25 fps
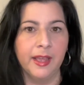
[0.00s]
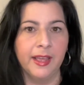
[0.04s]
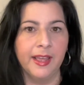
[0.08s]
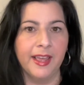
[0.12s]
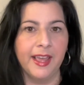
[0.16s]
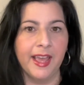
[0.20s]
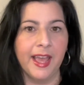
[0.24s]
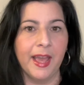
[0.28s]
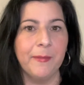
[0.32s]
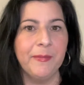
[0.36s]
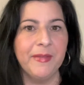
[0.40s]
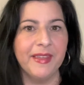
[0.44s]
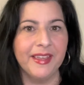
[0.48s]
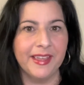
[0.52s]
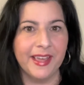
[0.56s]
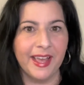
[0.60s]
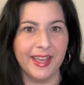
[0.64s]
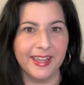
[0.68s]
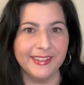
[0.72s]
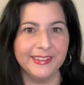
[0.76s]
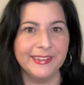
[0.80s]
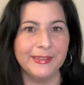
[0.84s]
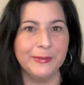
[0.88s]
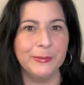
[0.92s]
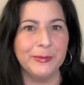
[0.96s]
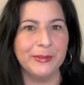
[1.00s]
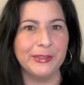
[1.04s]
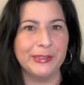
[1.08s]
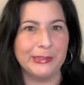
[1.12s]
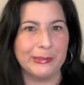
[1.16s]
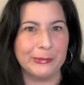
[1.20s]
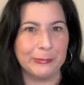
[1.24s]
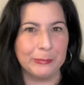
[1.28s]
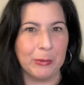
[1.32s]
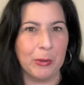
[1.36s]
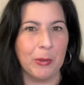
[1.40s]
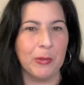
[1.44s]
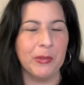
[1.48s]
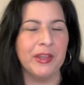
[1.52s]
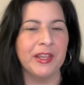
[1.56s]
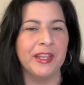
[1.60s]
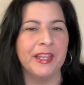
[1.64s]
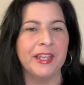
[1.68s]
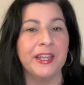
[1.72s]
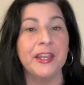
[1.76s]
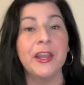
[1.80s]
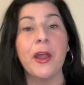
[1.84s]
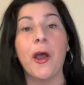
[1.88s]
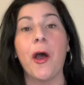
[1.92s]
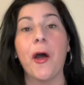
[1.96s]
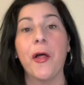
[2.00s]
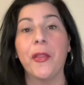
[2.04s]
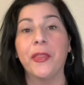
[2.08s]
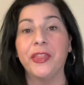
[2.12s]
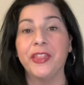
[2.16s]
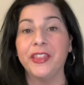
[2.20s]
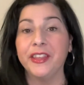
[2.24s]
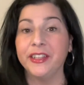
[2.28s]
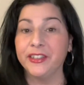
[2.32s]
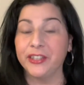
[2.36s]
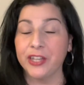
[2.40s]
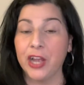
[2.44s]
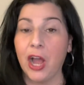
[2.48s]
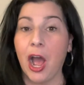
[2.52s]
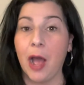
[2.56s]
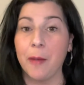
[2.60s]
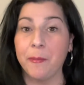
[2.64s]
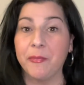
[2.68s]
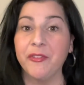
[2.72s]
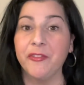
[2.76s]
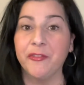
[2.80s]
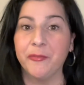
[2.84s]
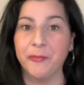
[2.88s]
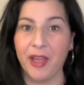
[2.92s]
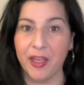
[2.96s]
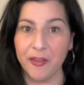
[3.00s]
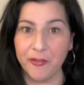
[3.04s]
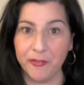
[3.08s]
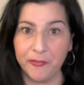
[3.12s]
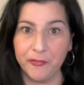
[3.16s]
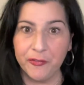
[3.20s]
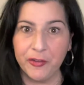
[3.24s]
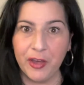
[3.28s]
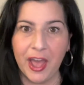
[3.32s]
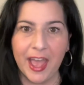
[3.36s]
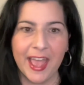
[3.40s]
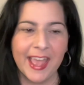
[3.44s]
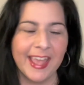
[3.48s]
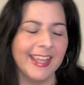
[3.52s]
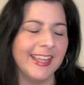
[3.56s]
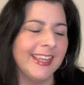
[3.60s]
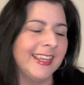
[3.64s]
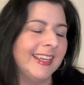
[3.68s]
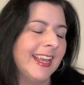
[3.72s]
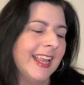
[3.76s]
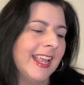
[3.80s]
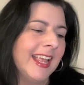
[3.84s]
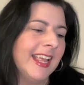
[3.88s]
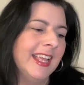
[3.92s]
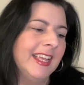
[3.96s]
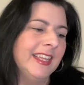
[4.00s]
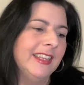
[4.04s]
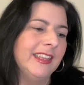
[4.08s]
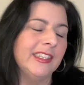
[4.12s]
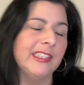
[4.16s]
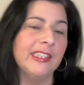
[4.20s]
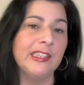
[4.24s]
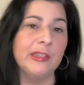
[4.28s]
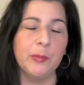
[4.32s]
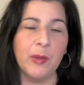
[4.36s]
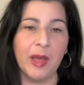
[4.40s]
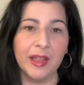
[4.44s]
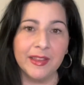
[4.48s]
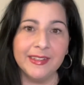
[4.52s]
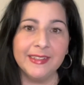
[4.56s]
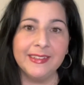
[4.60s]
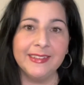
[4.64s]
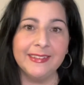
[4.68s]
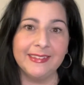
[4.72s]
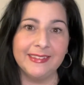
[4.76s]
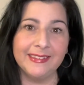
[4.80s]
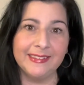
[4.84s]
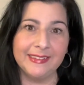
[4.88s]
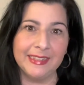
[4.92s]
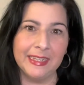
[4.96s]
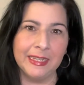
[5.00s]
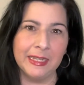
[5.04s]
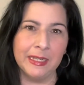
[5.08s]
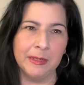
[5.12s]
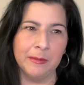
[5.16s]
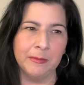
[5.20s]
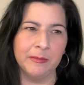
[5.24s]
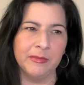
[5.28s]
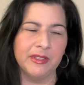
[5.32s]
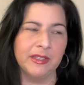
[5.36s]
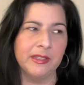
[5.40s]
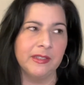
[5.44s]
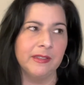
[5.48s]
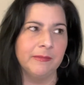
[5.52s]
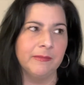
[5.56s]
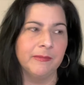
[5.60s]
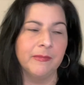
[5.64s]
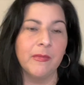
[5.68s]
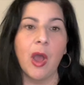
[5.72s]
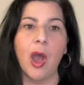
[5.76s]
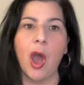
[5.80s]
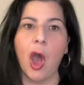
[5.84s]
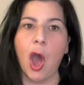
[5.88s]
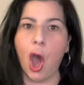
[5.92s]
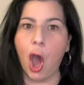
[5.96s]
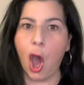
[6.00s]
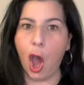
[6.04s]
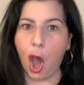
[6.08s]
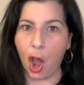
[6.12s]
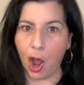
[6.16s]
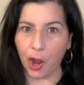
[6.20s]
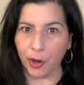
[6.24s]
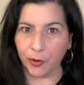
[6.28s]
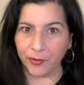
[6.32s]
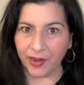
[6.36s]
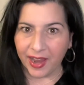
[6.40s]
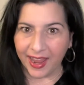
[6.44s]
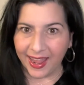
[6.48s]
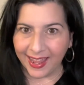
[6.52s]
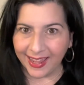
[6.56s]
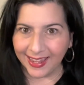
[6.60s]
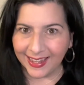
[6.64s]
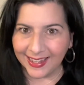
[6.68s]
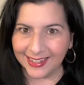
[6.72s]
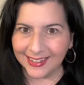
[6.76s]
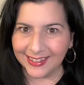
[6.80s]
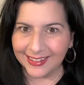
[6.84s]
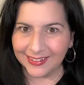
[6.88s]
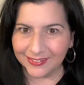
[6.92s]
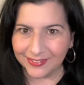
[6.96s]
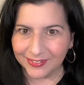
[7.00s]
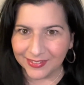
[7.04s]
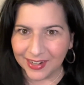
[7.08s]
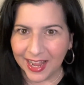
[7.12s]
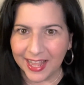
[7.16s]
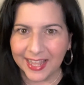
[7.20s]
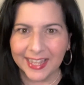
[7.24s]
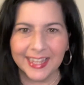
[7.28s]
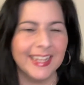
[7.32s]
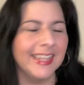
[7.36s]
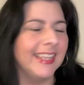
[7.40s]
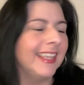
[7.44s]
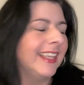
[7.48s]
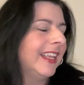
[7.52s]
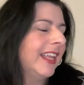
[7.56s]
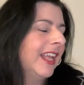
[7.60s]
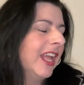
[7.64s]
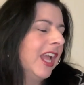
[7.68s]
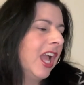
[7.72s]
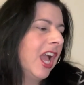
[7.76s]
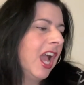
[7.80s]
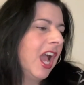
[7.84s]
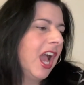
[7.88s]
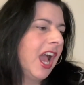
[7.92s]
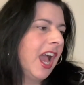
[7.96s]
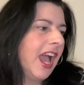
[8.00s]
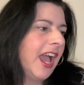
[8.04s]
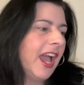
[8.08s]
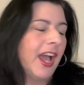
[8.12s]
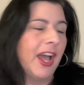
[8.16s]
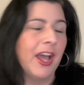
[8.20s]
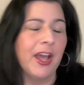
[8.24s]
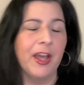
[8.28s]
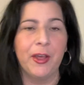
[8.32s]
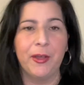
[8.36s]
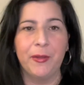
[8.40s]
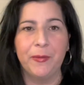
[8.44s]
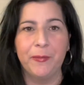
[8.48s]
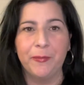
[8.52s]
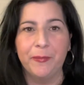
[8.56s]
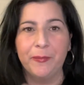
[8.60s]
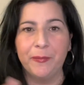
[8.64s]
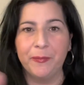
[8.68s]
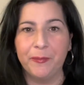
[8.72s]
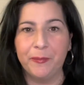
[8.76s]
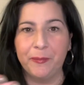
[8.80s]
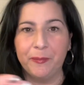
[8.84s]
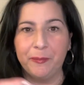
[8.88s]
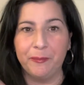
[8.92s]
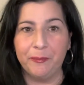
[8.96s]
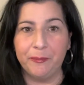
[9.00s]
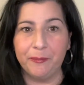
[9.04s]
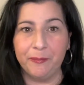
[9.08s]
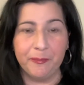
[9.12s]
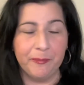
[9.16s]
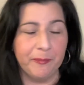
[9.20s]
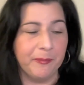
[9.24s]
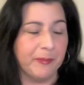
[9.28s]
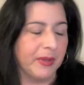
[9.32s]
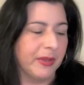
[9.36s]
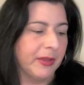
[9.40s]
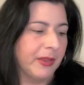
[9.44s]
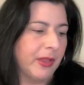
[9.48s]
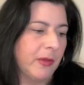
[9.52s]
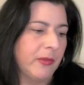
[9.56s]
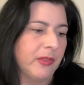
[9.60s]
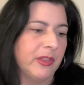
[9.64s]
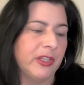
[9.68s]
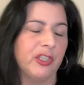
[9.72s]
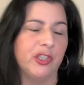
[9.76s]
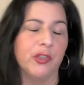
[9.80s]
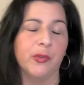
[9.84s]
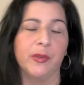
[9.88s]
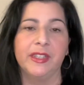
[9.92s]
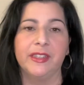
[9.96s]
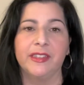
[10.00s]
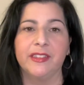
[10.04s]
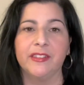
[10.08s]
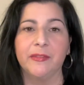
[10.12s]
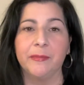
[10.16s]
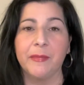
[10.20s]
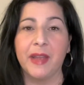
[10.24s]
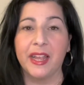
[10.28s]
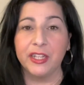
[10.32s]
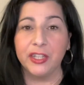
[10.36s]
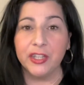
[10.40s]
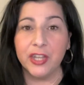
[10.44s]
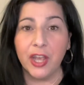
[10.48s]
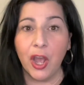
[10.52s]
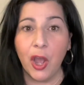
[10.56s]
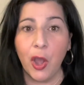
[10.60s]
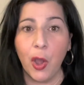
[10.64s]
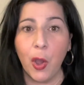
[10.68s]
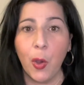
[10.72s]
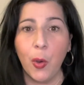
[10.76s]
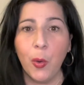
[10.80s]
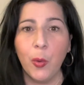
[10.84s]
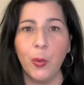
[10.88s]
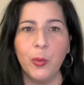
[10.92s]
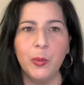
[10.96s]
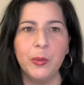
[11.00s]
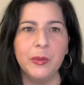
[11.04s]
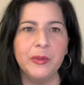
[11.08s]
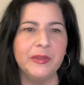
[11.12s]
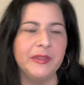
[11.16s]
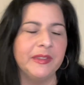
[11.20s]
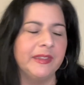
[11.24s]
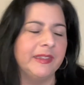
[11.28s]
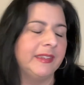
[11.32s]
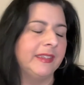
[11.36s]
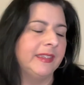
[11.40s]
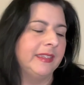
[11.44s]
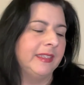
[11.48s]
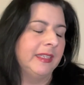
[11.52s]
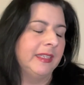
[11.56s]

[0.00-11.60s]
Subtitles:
And because it was swollen on the top of my foot, the swelling seemed RA, right? Below the joints of my toes,